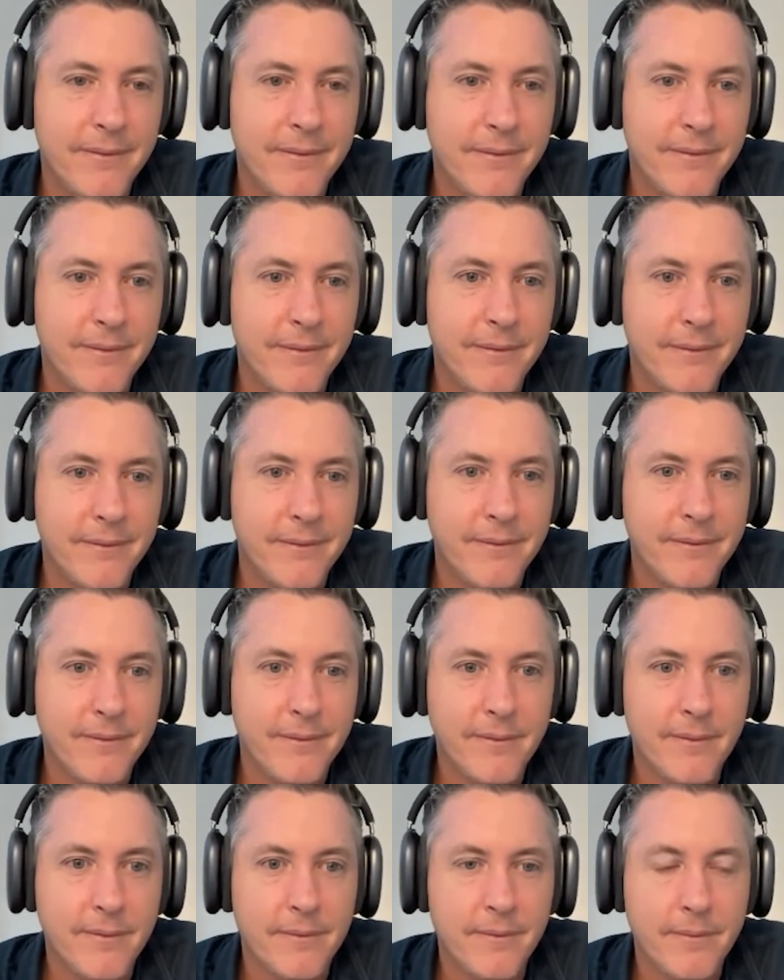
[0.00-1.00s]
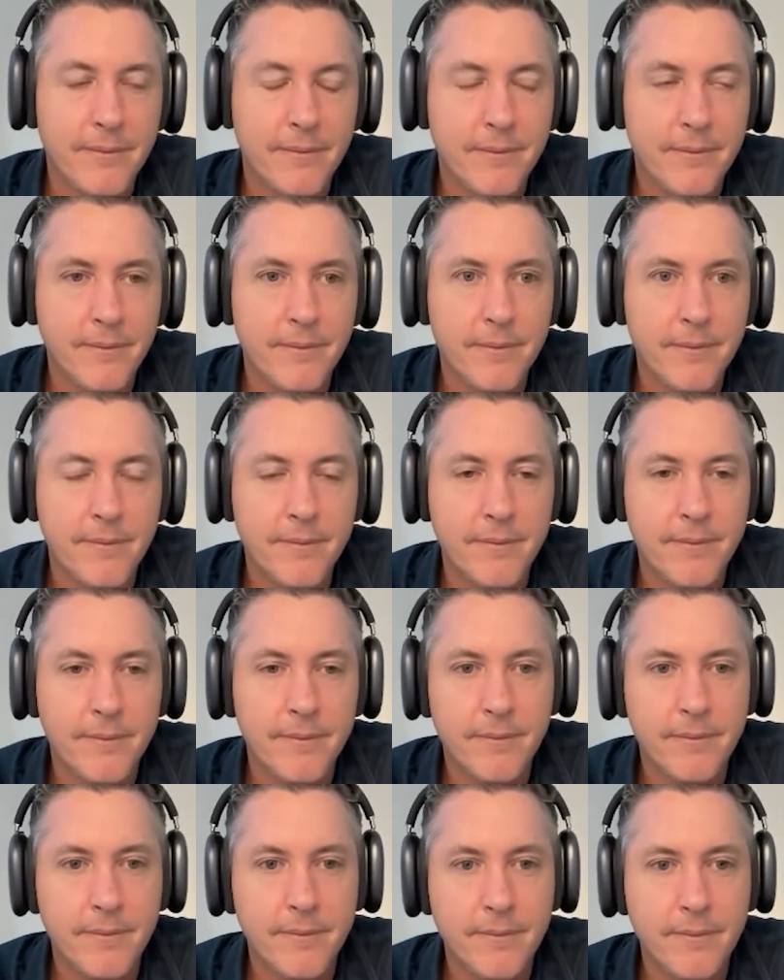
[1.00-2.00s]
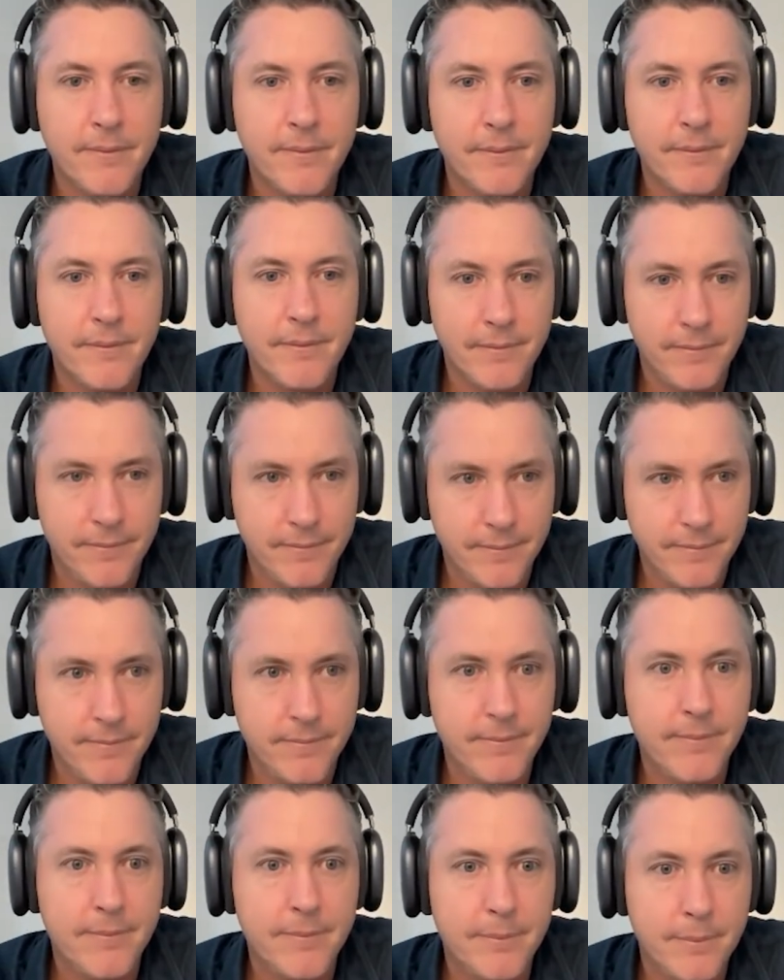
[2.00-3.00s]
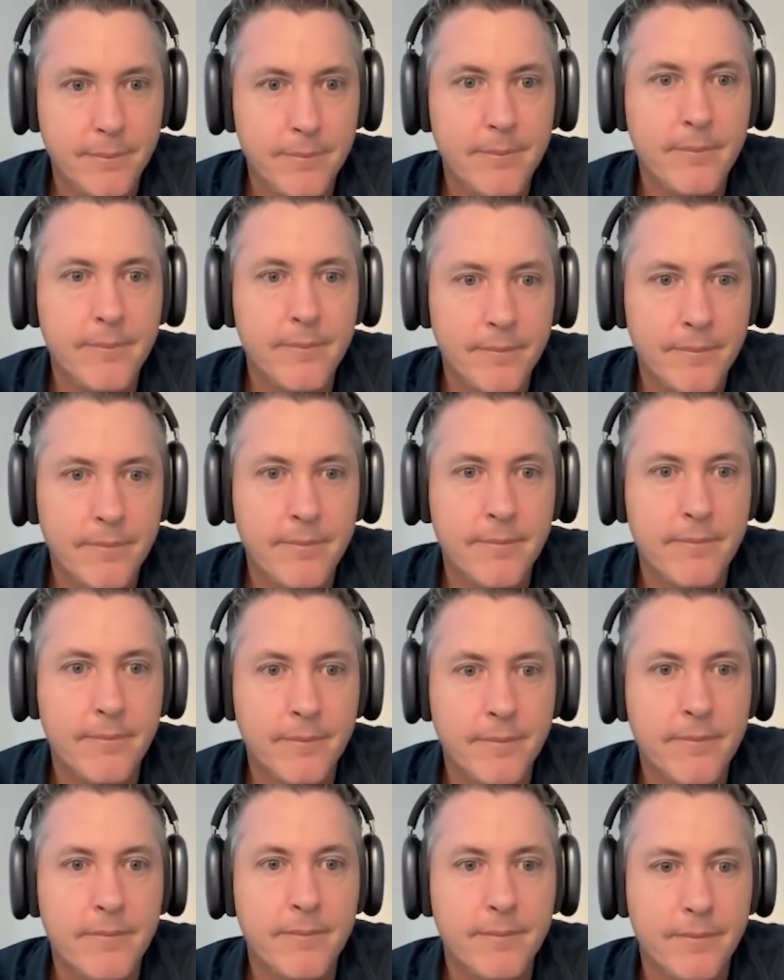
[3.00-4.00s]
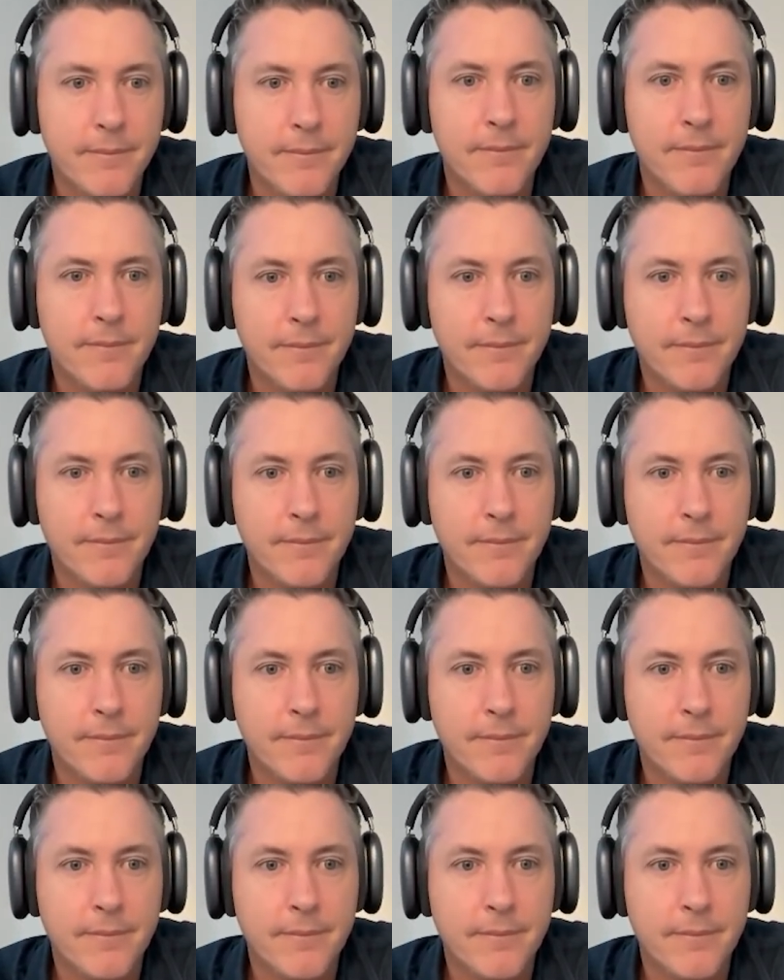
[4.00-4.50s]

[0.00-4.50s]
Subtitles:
(not speaking)